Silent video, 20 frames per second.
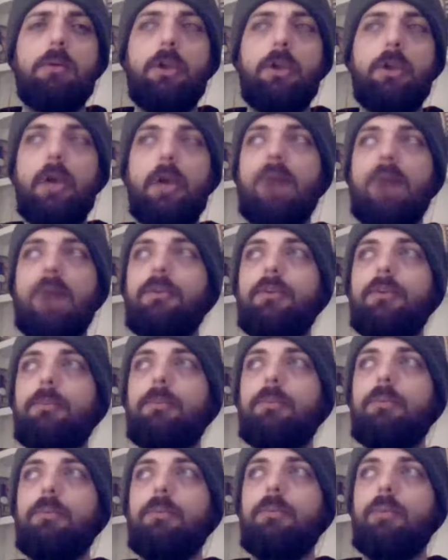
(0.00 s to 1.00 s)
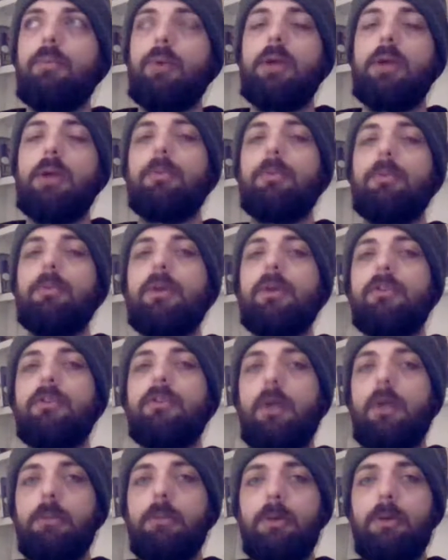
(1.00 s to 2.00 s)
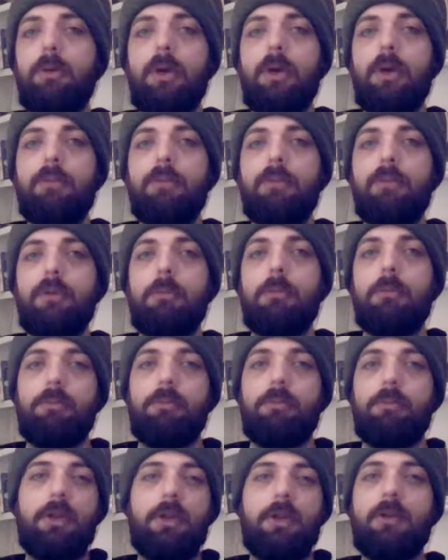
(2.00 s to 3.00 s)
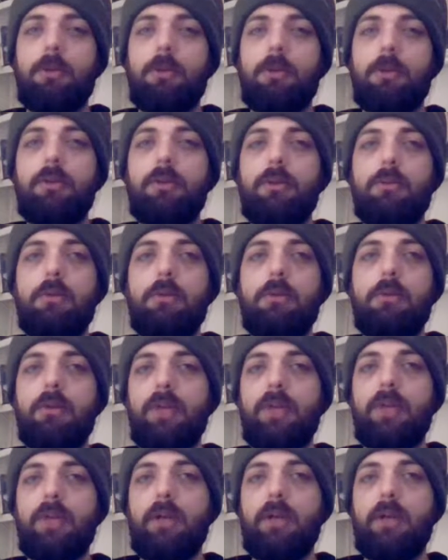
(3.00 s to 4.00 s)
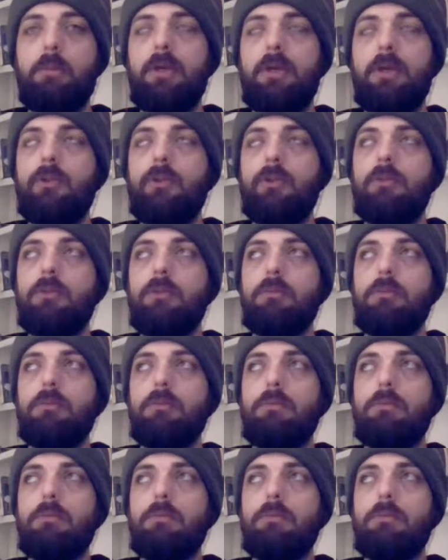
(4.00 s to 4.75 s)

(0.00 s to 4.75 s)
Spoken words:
You'd have to run a pretty solid program for the next month of like Miz,